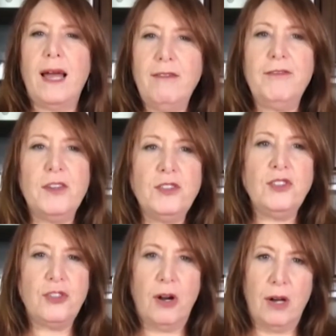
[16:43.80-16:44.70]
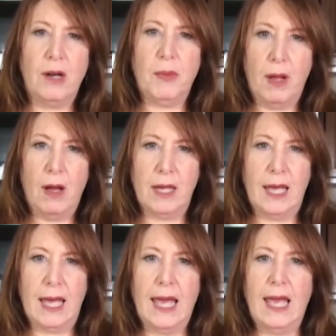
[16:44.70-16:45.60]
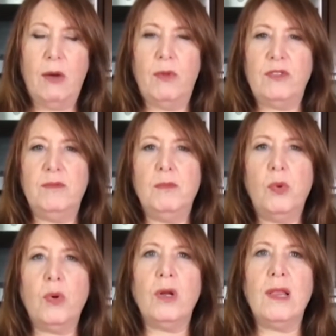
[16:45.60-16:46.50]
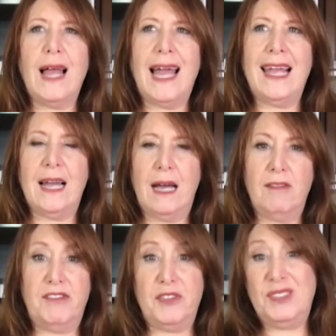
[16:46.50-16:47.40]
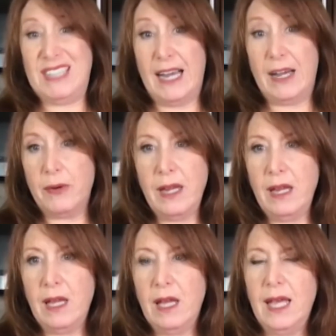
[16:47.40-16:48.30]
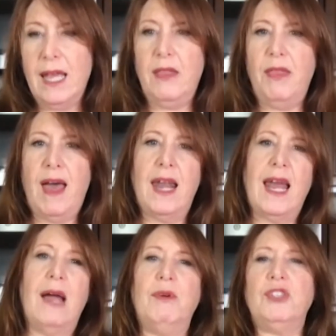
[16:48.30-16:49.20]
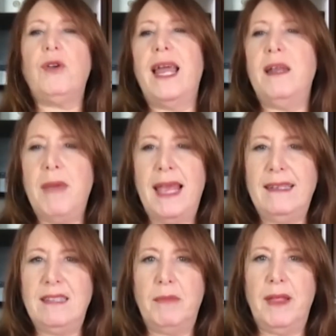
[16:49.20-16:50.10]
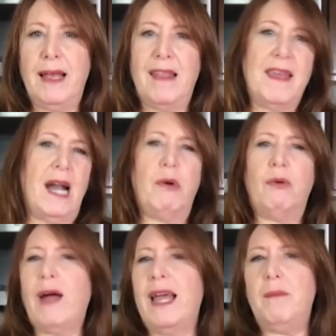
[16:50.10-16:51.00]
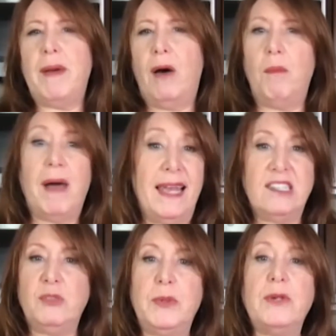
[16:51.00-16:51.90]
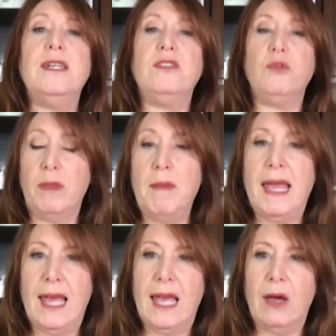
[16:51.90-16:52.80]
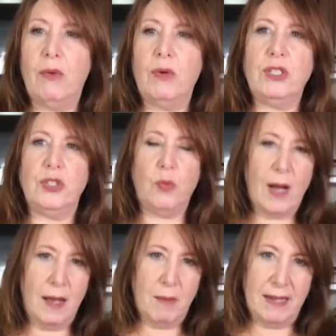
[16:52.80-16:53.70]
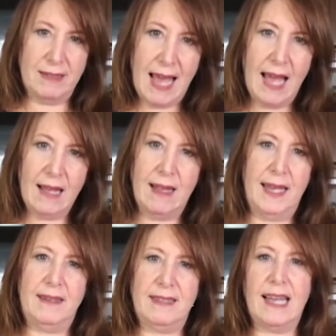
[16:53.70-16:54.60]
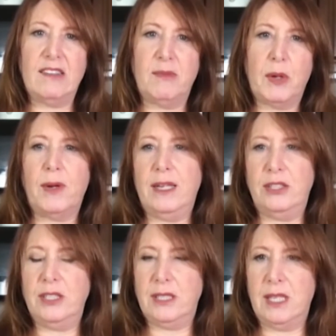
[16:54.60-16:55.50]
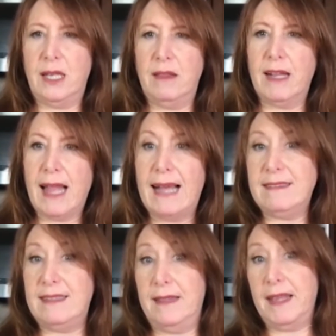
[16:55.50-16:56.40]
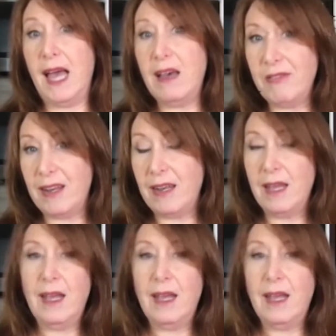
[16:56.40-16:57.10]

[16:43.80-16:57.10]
i first started blogging it was more like a food diary in that I would try to make something and then I would write about my experience with making it, which is why my tagline is Explorations in the Glass and in the Oven.